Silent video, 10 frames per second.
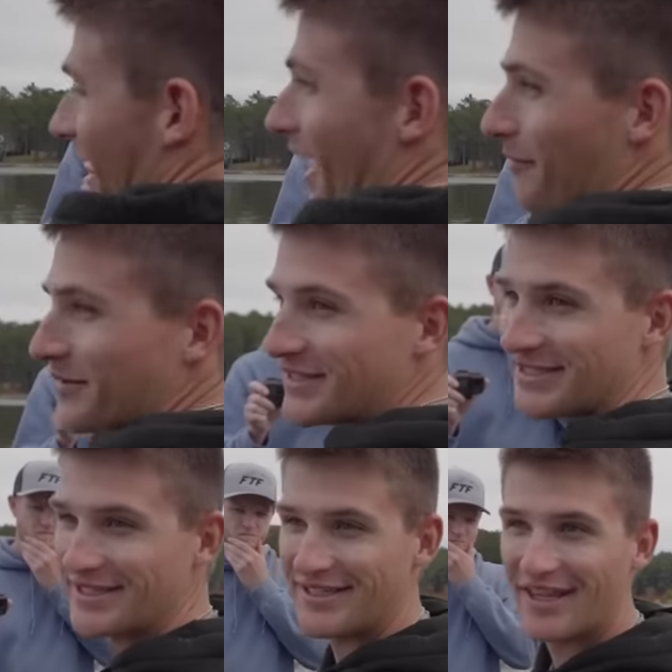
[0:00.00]

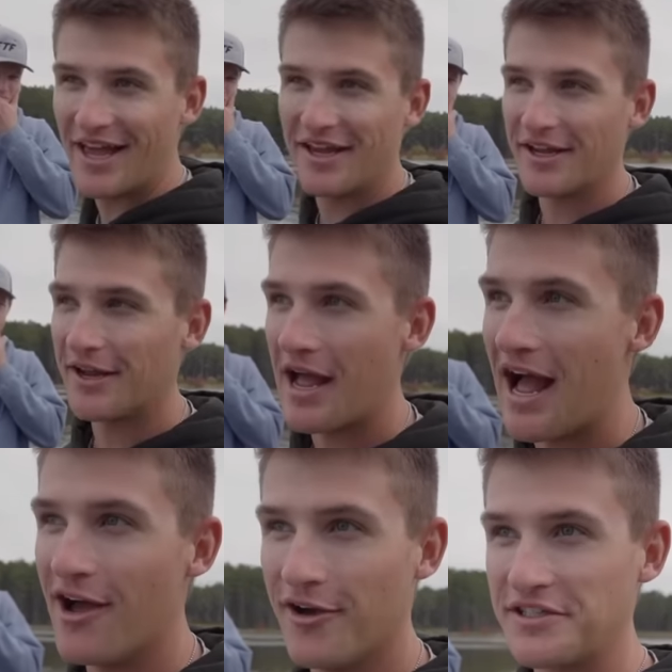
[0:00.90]
opposite. Like
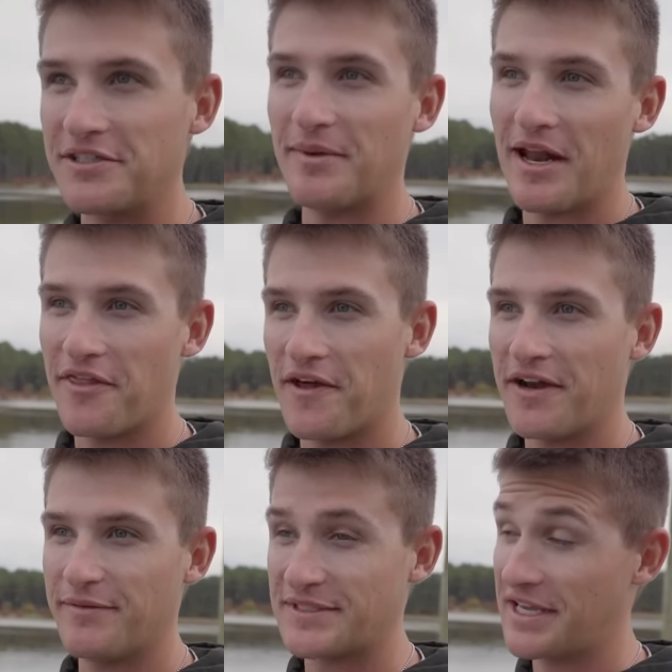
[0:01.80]
I hooked him and I thought
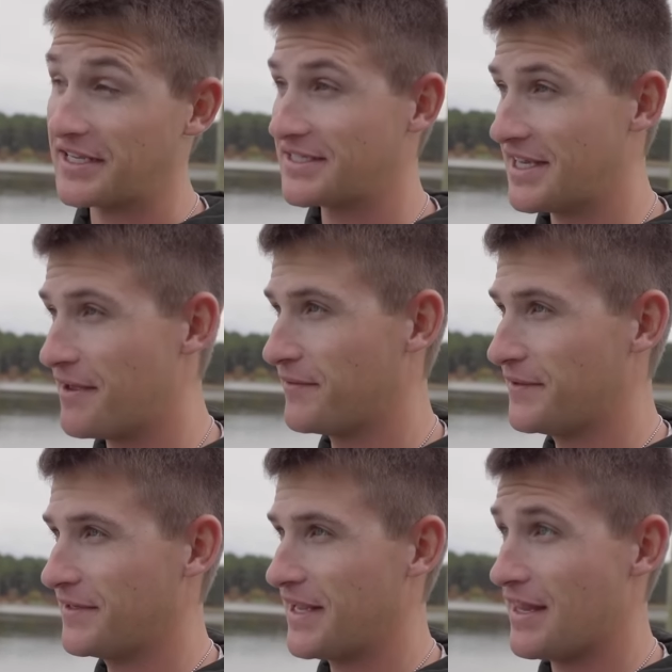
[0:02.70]
he was like a
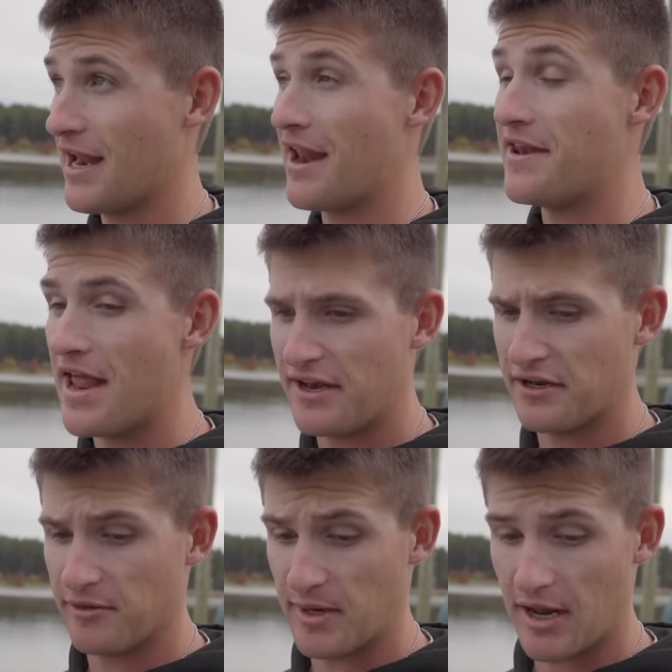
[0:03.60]
seven, and then I netted
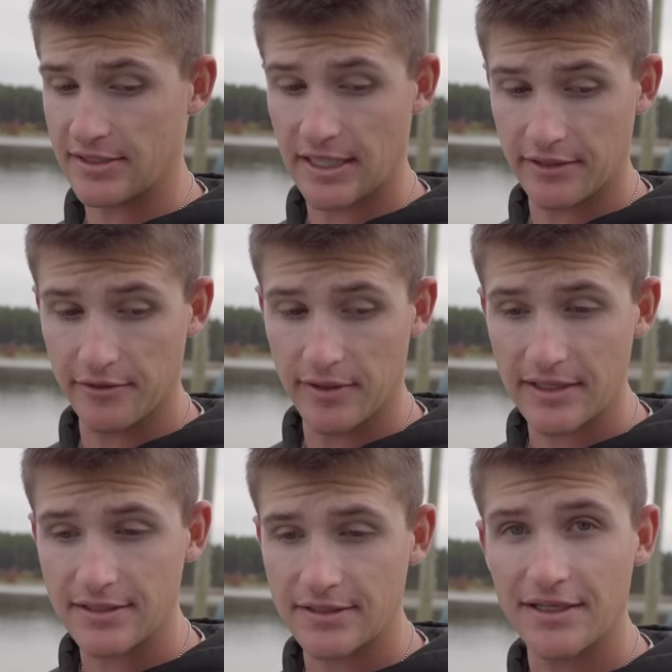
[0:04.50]
him and I was like, dude,
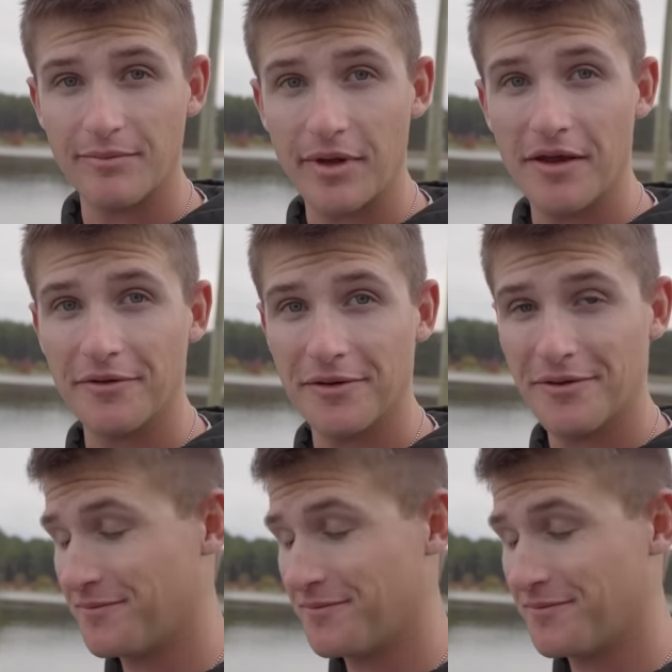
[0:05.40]
that's a ten pounder.